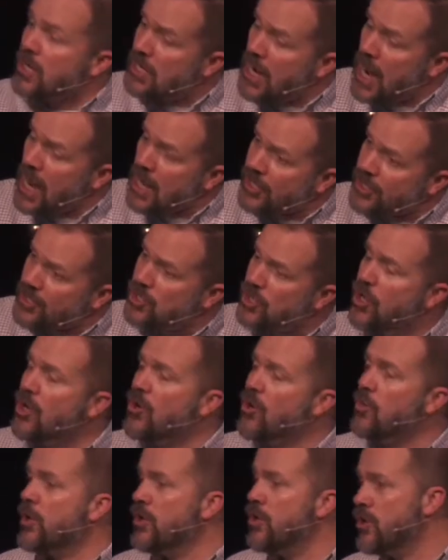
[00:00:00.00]
college.
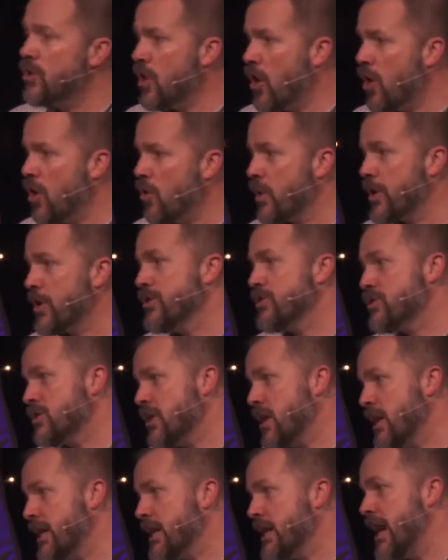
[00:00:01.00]
Where do you go? What are you
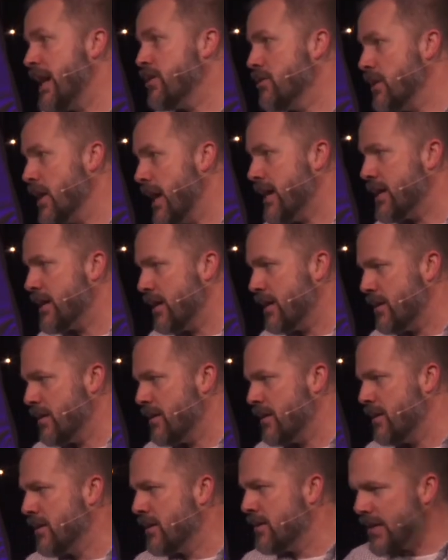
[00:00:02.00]
studying? How do you like it?
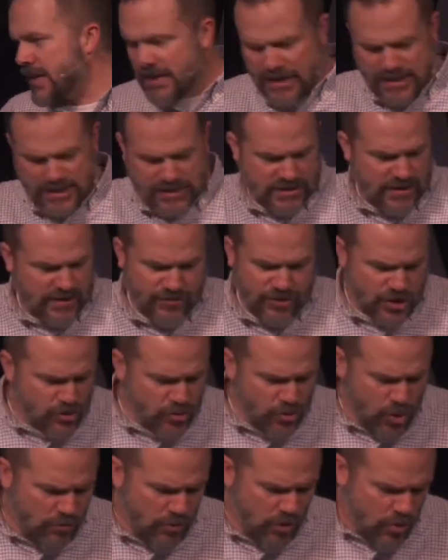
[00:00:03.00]
That kind of stuff. Just
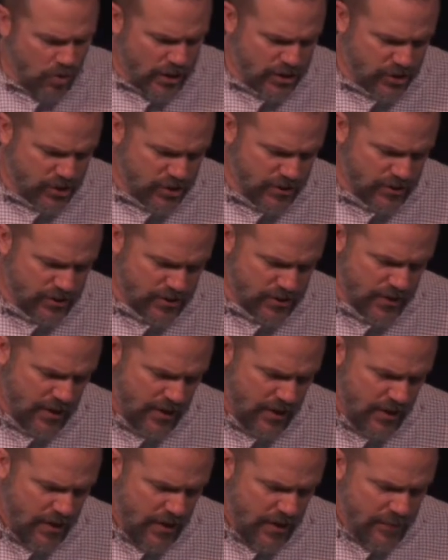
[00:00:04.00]
normal questions.
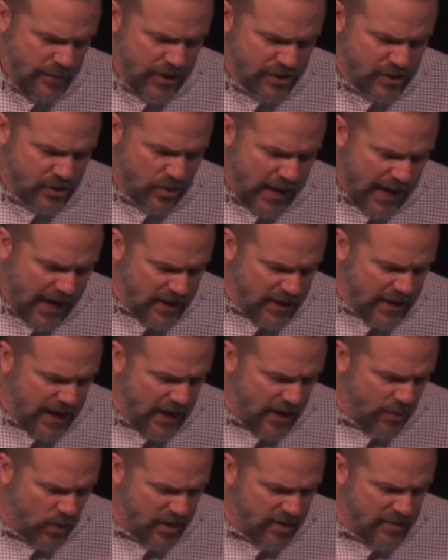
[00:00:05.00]
So Han and
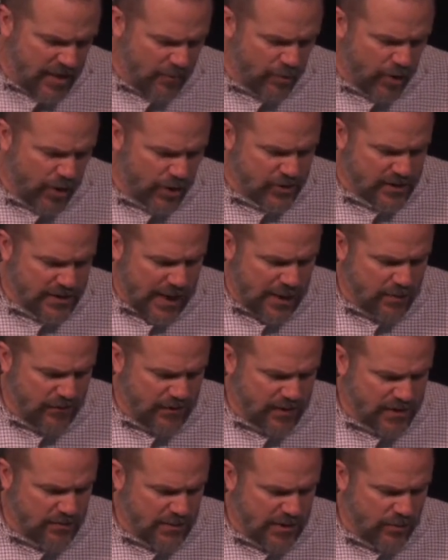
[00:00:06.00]
I, one of my brothers, came to
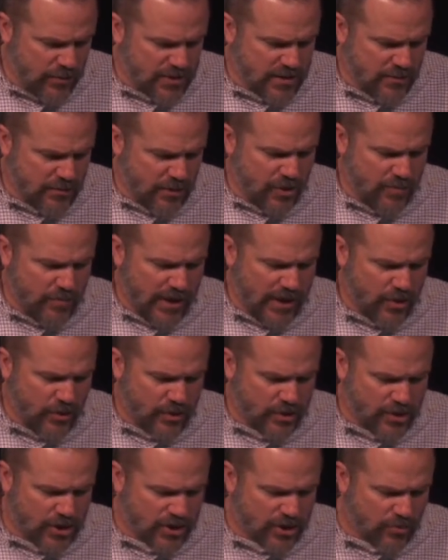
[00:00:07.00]
visit me with some other men who
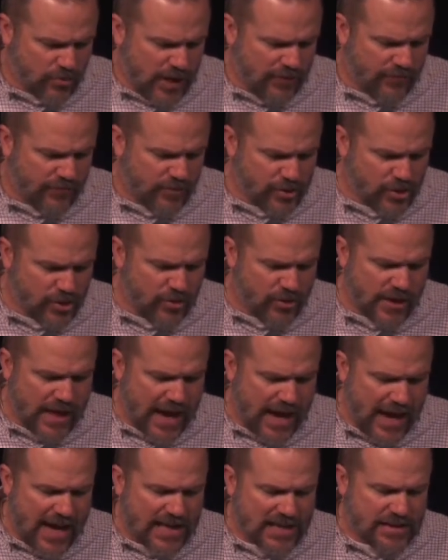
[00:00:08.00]
had just arrived from Judah, and
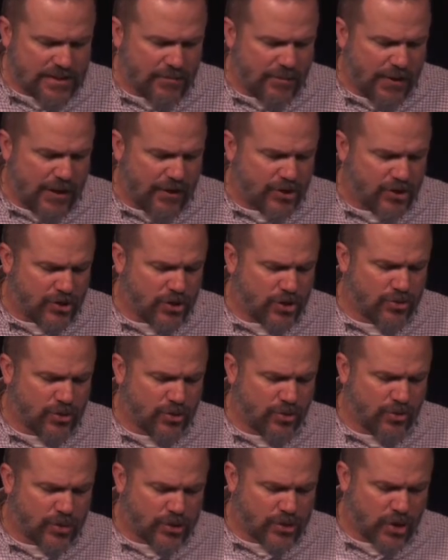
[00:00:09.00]
I asked them about the Jews
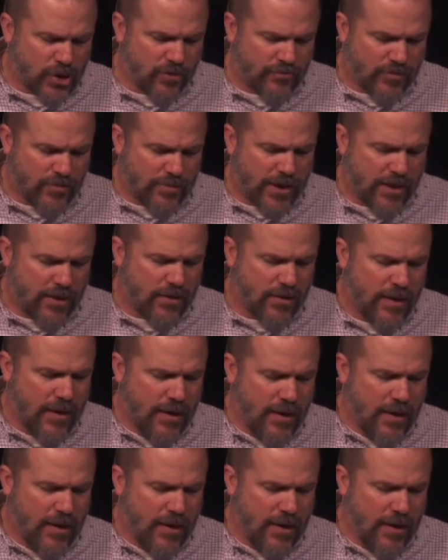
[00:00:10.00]
who had returned from there